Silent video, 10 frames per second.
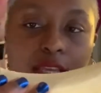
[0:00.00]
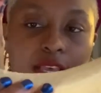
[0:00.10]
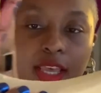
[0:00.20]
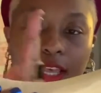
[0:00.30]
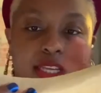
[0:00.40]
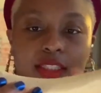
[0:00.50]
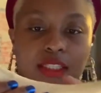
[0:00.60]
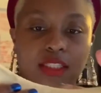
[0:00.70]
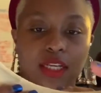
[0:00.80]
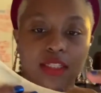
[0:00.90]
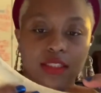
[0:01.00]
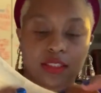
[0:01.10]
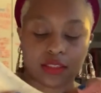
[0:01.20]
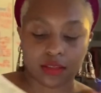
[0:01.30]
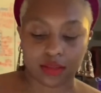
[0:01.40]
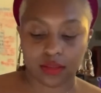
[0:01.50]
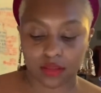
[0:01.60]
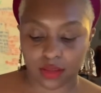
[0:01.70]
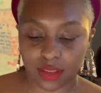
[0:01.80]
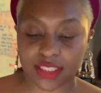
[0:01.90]
into chunks.
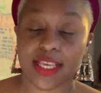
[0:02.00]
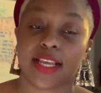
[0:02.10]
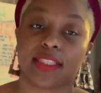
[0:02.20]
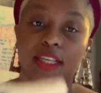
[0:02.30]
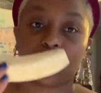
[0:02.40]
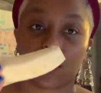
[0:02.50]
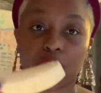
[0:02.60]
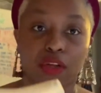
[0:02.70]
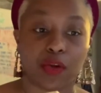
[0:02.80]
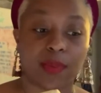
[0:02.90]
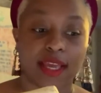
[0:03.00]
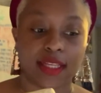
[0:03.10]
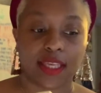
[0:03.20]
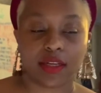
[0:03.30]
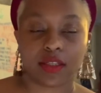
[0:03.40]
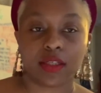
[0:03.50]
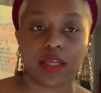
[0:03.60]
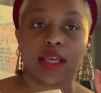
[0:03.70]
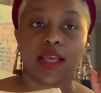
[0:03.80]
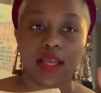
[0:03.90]
Because like I said, we're gonna go back later
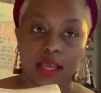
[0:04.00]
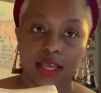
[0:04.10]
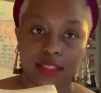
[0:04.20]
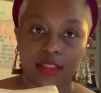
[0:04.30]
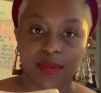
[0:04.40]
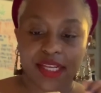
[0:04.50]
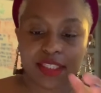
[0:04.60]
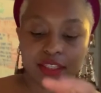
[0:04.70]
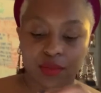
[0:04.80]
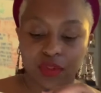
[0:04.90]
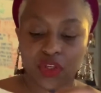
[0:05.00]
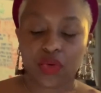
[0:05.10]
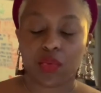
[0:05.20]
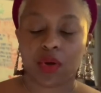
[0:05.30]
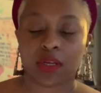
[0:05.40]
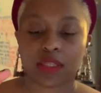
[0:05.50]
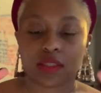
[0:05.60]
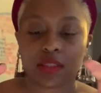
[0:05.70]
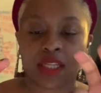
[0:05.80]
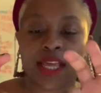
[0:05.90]
and smash them. So you want
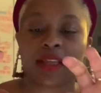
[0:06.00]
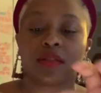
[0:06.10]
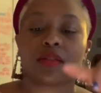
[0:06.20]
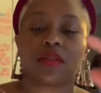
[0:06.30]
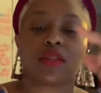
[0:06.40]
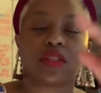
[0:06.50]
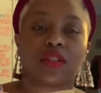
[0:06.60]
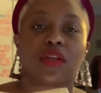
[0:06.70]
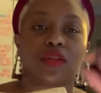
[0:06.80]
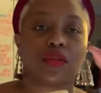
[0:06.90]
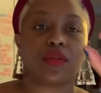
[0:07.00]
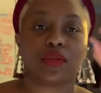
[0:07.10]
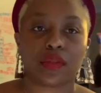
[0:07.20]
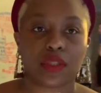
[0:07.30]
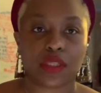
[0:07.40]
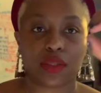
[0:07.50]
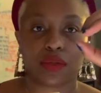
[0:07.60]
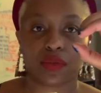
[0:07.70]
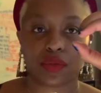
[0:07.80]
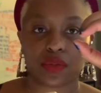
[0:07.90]
like circle little
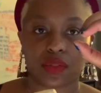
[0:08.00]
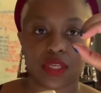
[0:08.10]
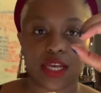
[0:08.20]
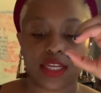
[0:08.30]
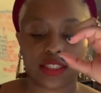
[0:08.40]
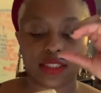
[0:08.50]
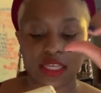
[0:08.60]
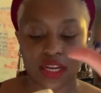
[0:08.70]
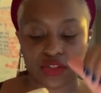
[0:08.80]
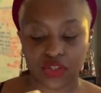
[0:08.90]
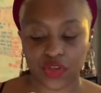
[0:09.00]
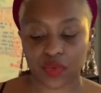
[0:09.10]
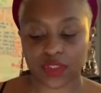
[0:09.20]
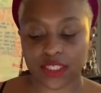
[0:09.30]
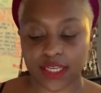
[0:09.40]
cuts, and I'll show you once again.